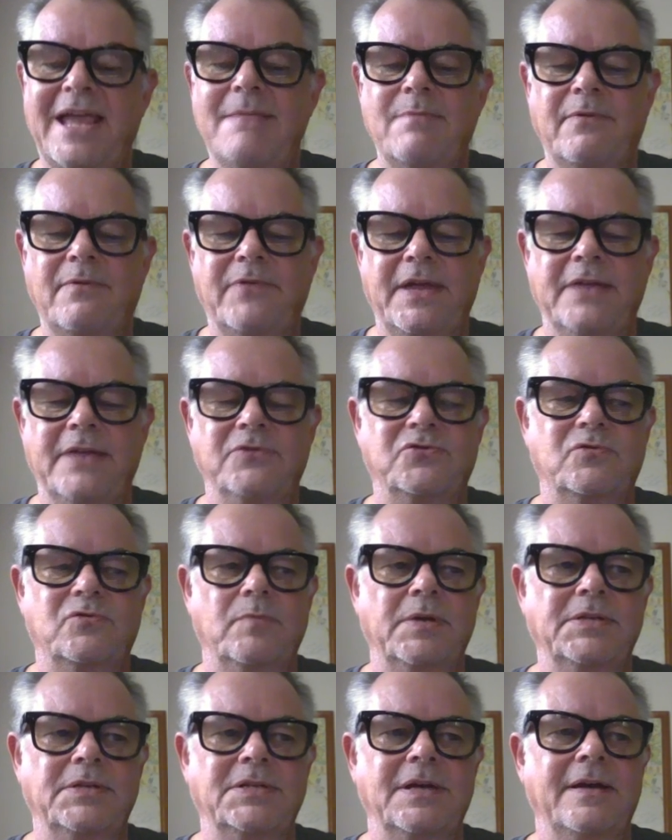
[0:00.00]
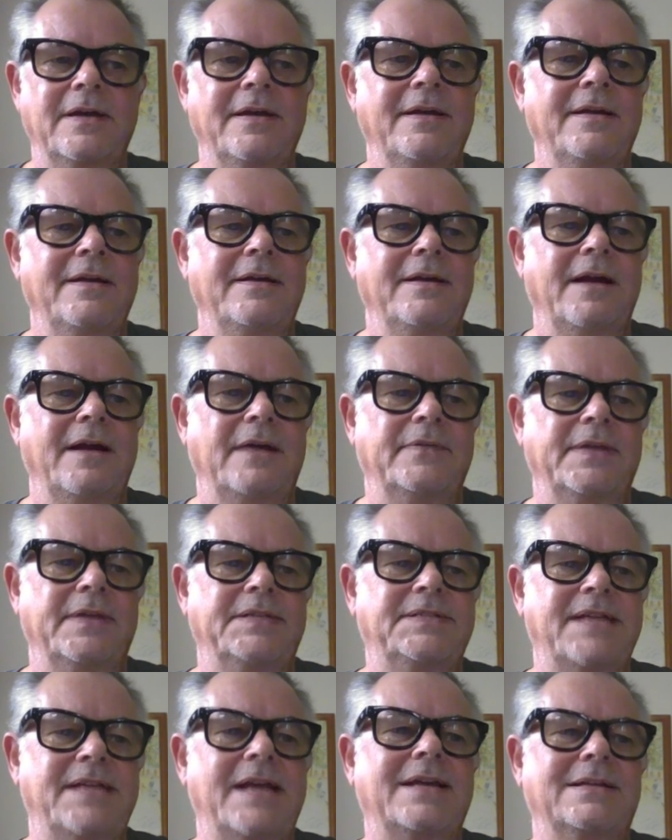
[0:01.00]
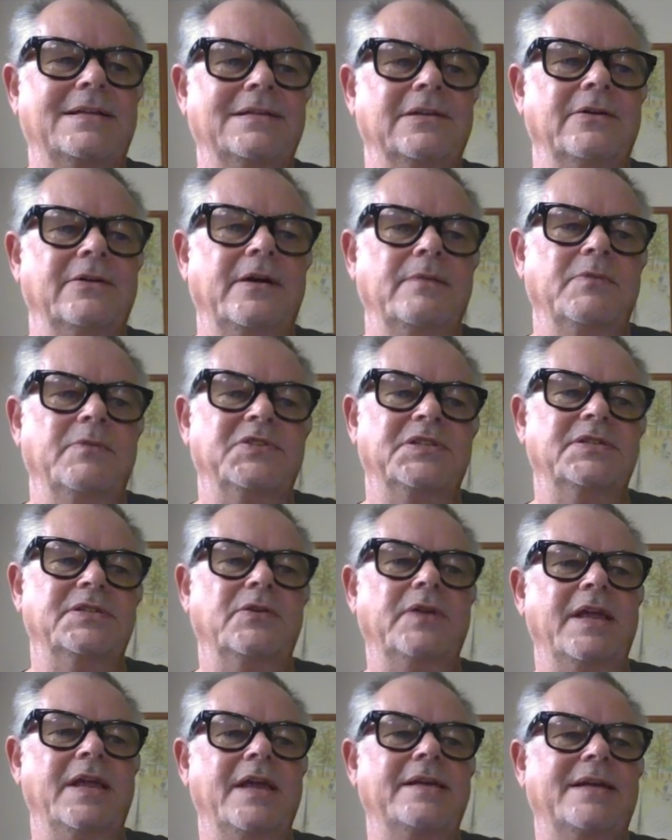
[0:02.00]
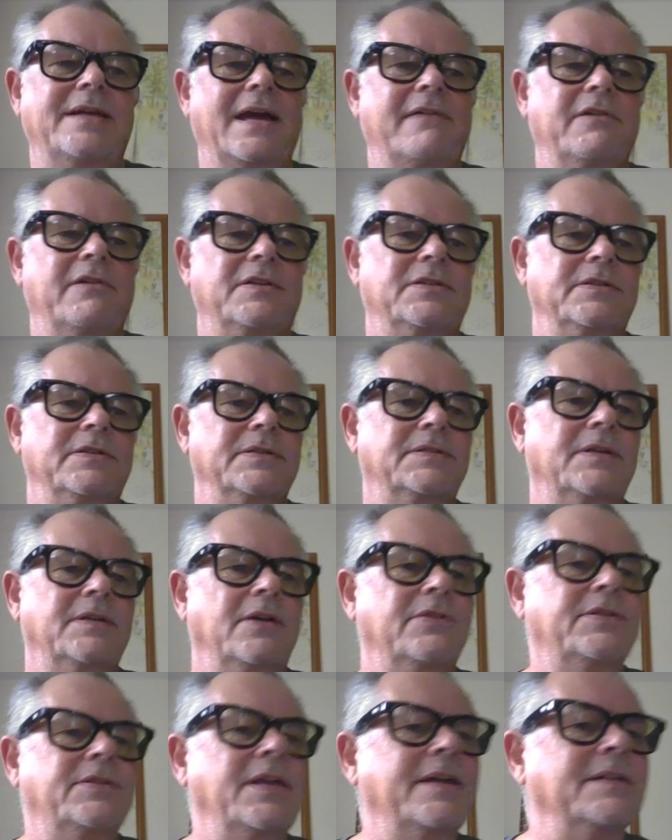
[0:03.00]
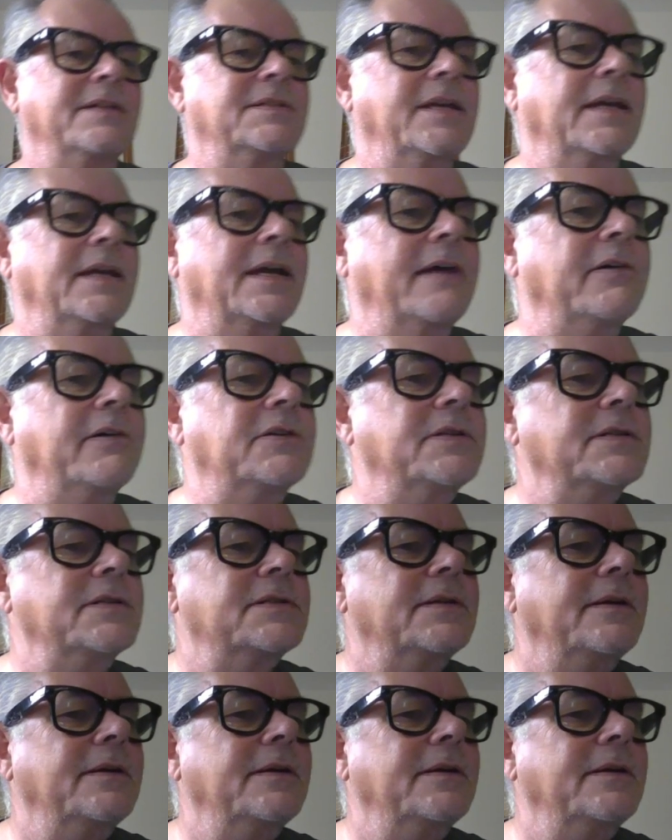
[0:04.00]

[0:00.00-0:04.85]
of the instrument, and the second line, which is only 8 characters, I think it's 8 characters.